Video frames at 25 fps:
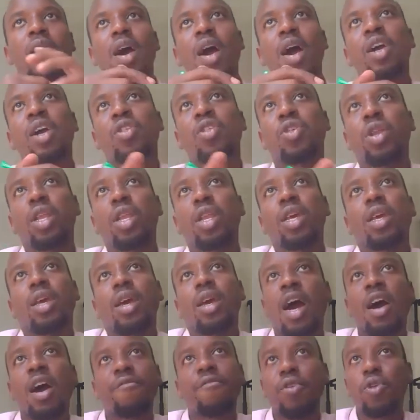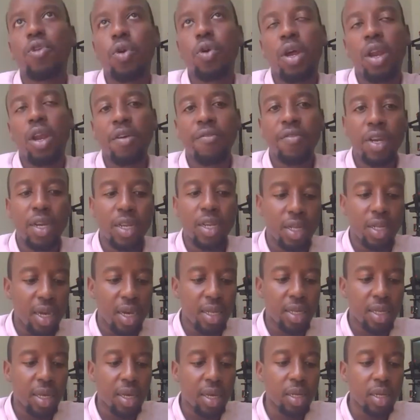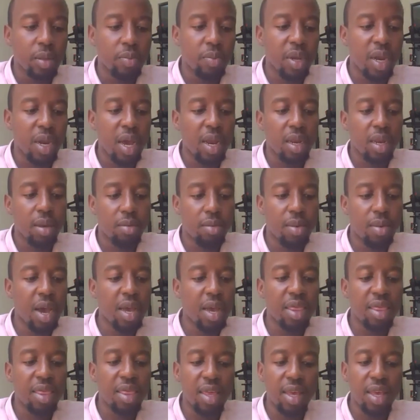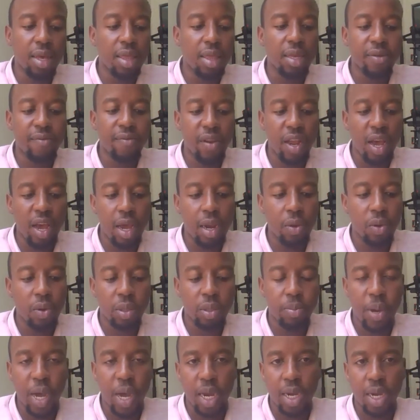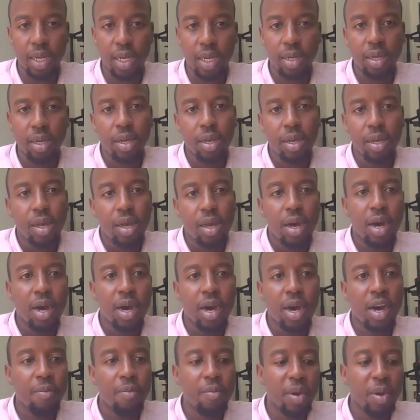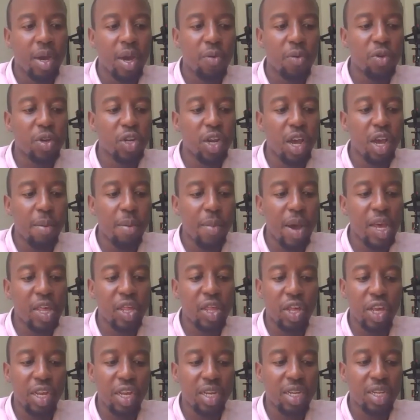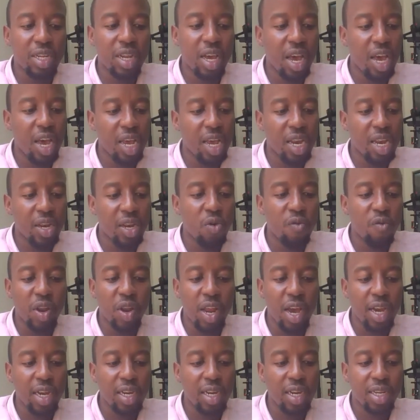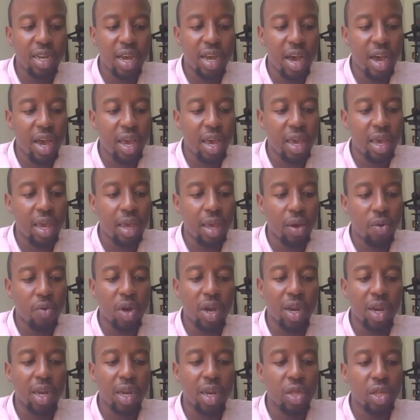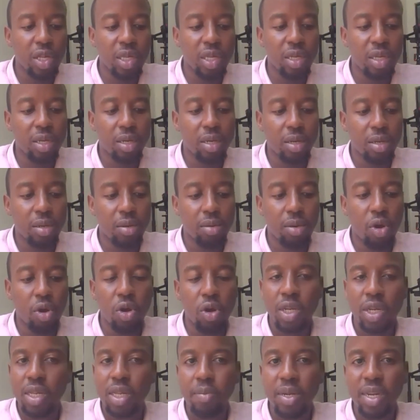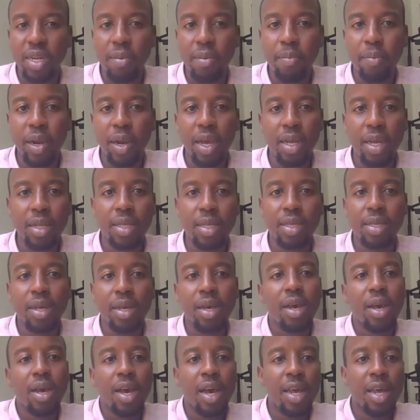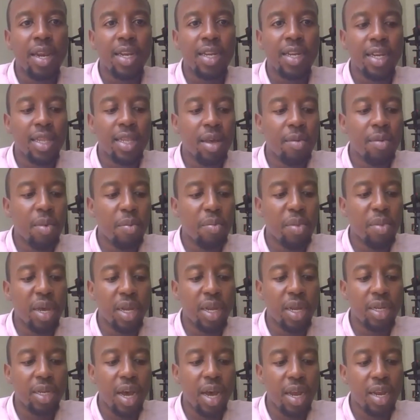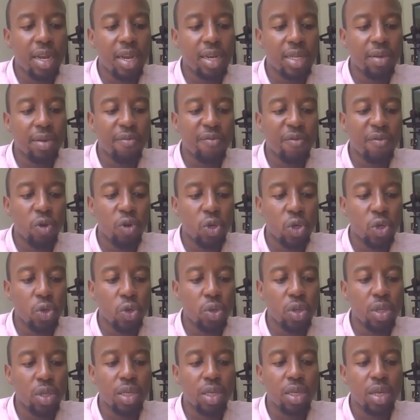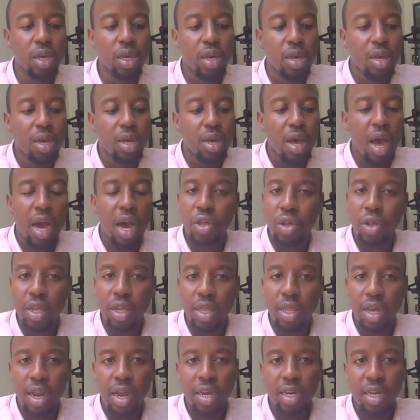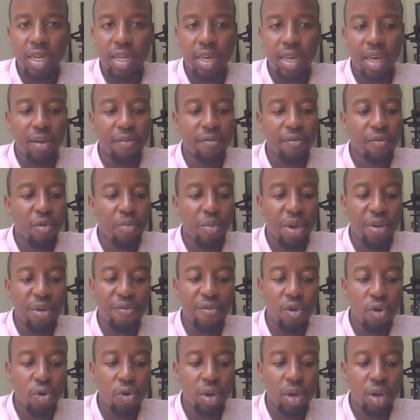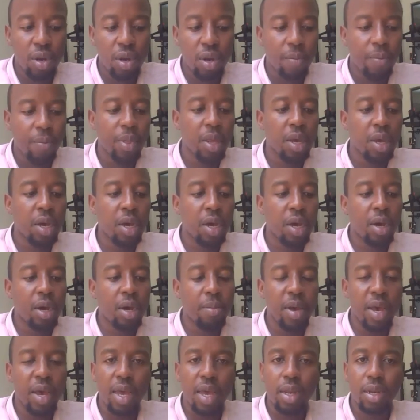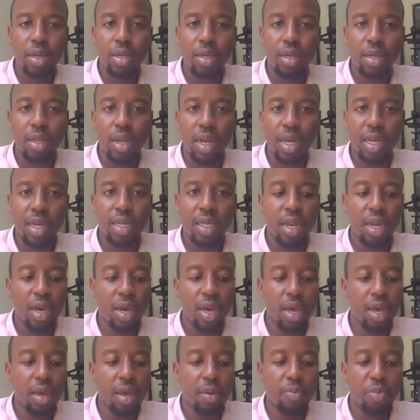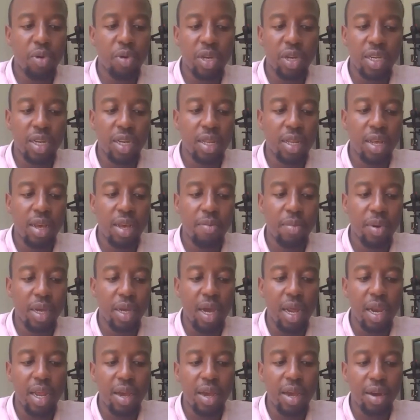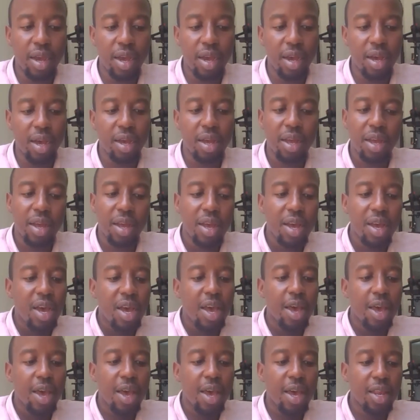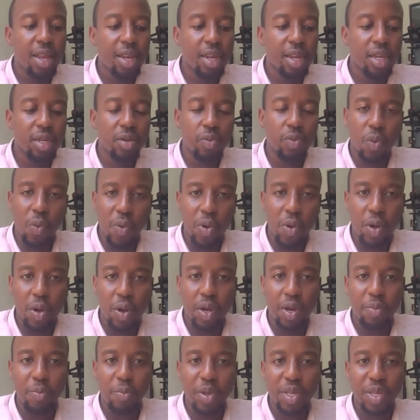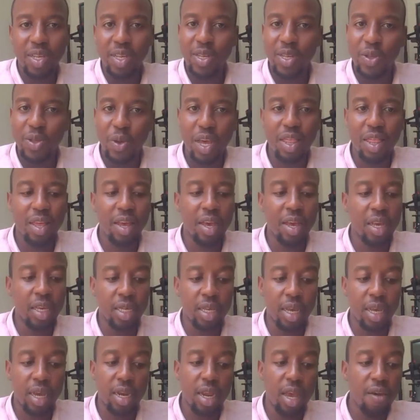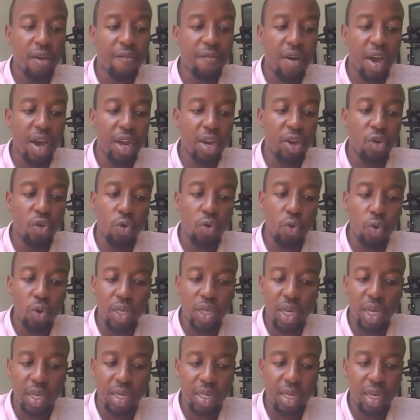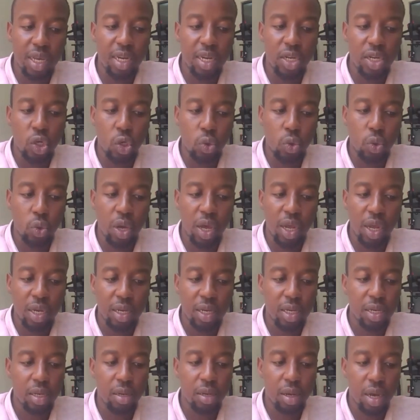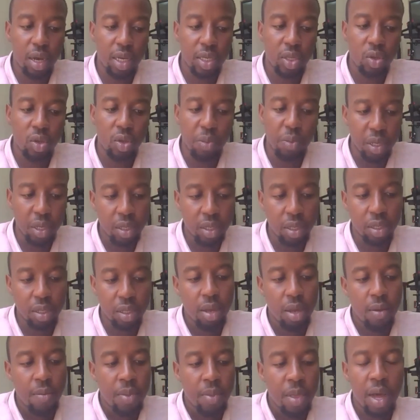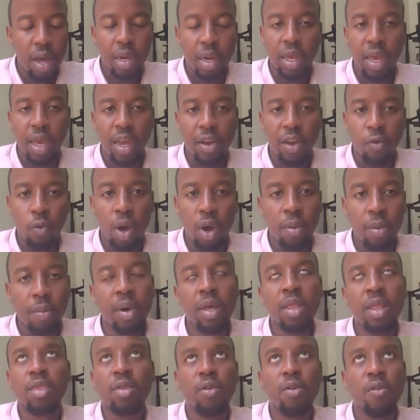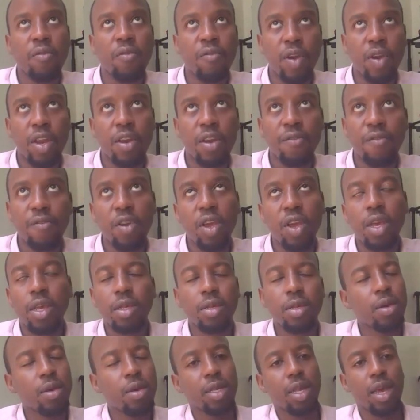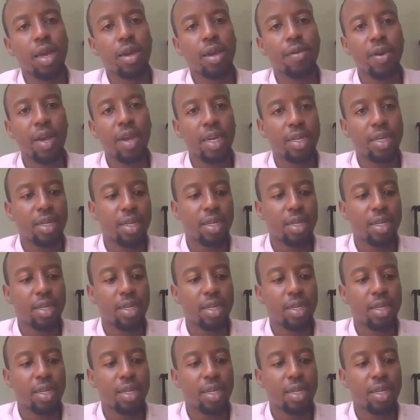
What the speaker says: actually have no graphic design skills, but I think this flyer looks bad. Can I match it? And overnight, I quickly just got some templates, edited them a bit, added some photos, actually that I had taken from my phone. And the next day printed them in Galleria, and we were in business together. He said, if I do succeed to get customers, I'd get 1 month of rent free. So I was like, great.